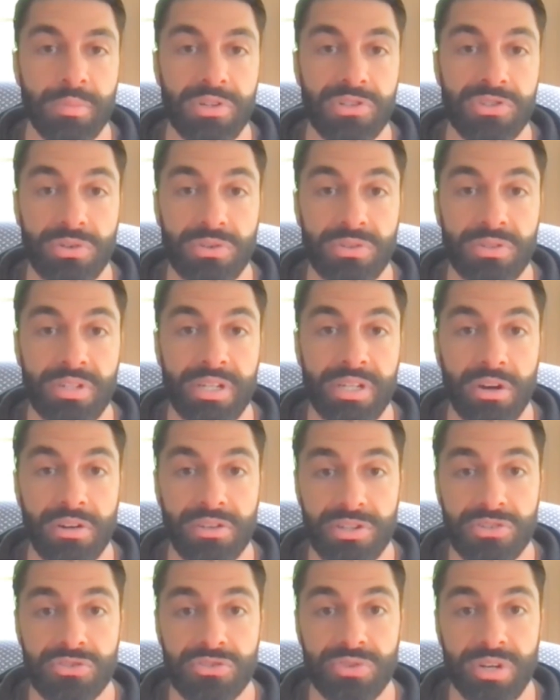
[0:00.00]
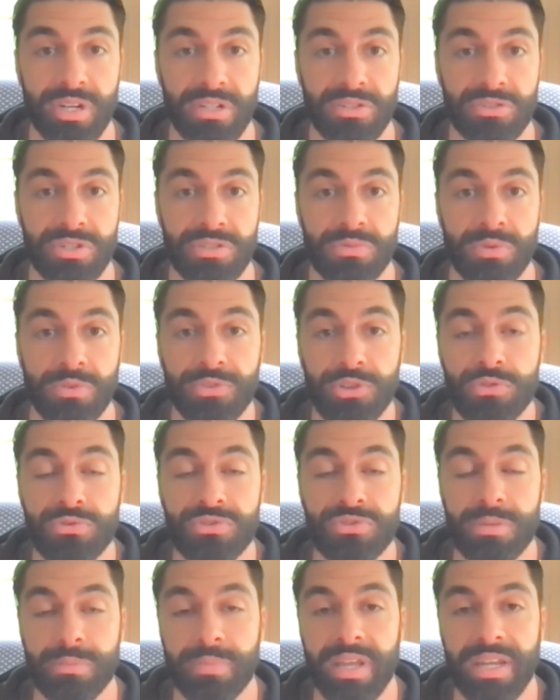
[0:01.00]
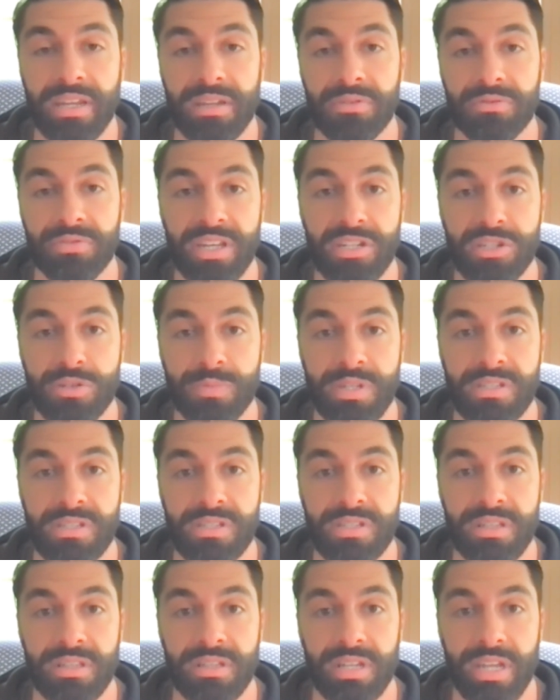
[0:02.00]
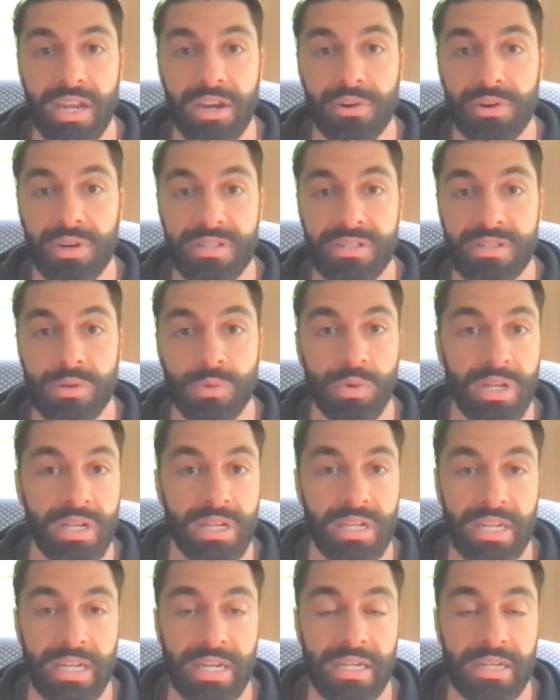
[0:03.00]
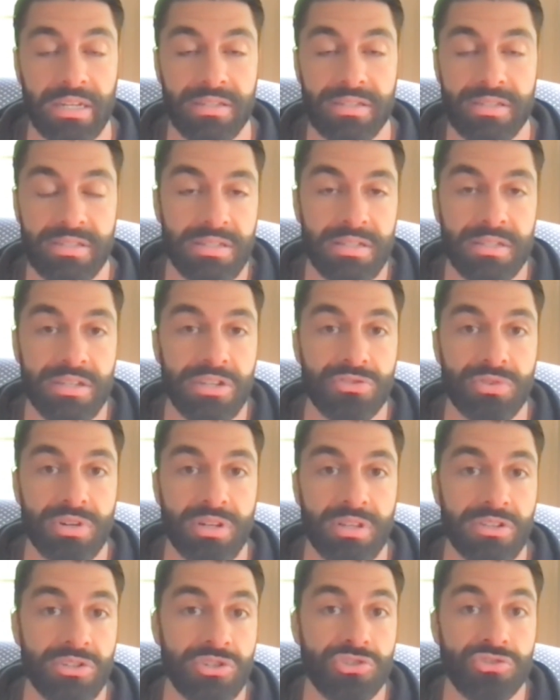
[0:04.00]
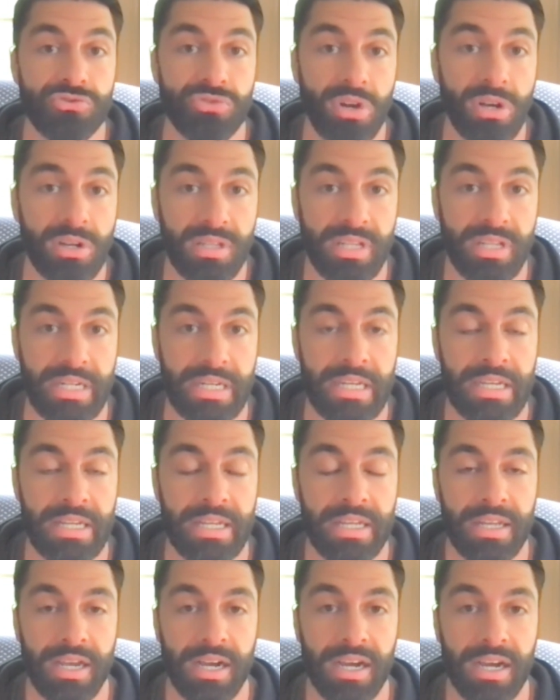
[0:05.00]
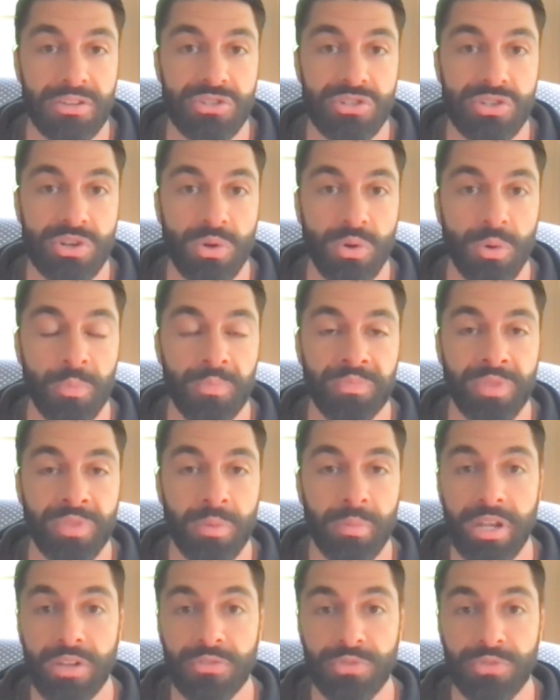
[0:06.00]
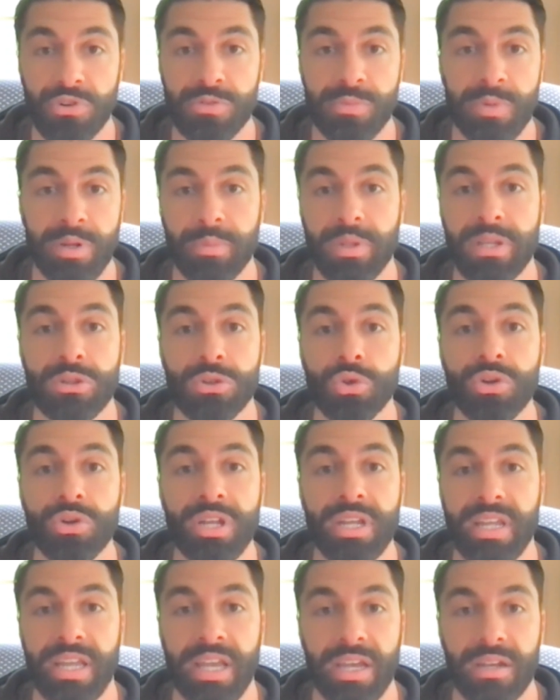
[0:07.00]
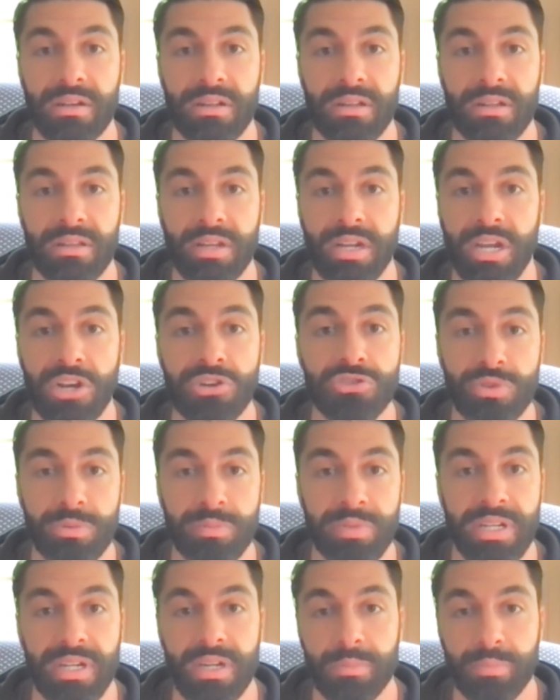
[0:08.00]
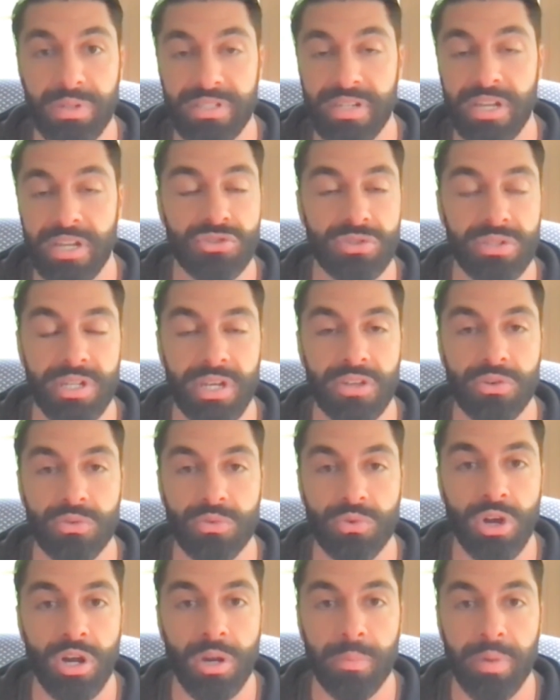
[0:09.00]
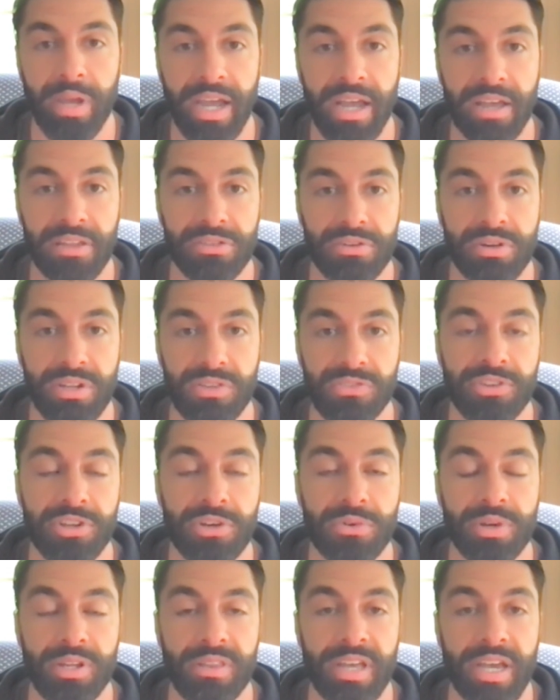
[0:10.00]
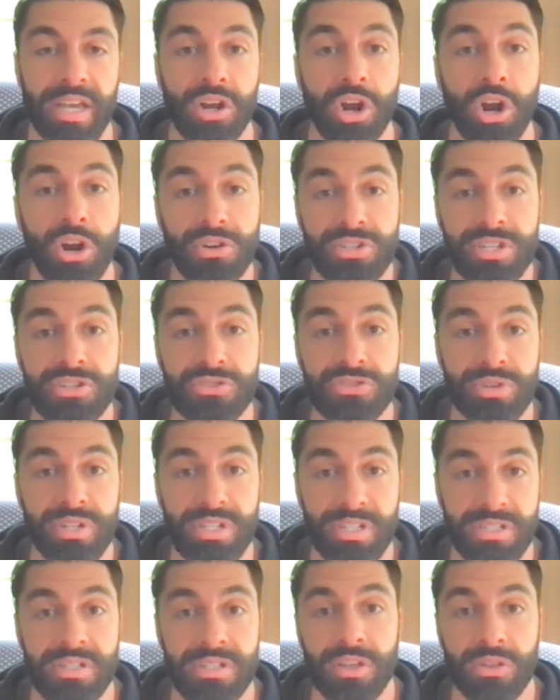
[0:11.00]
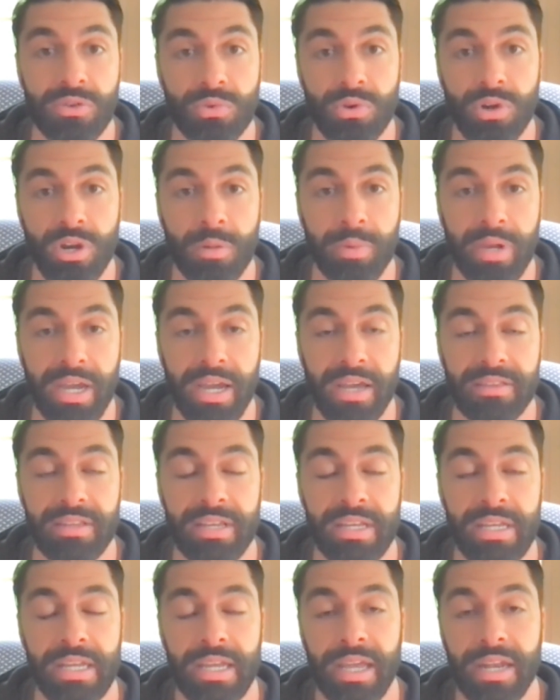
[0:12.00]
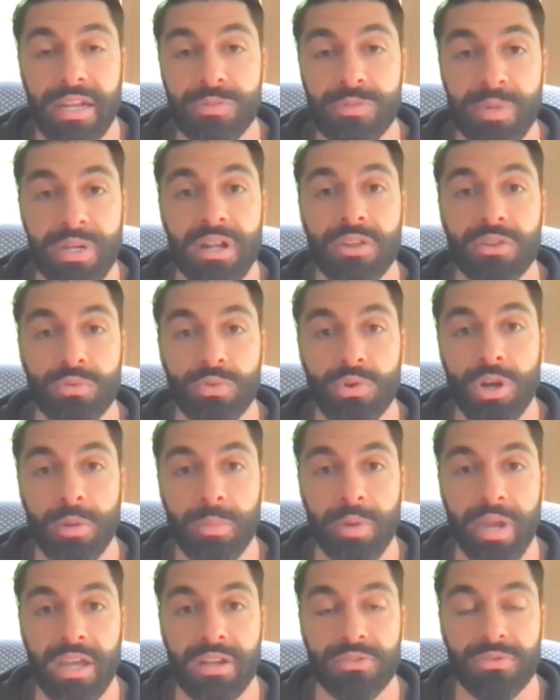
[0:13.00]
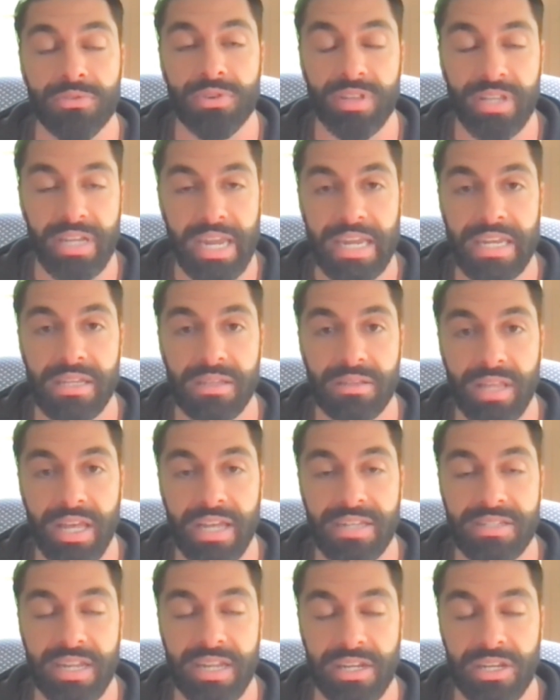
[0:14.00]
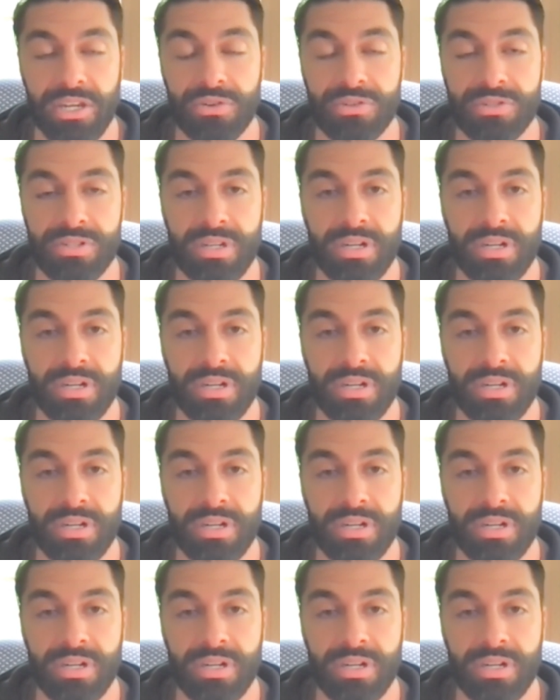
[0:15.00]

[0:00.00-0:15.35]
but certainly our district. She's refused to make investments in the areas that we need. This is a district that is struggling. Uh, so many folks may be looking at uh, the country being potentially on the wrong path or considering that. Our district is on the wrong path, and it's been on the wrong path for the eight, last eight years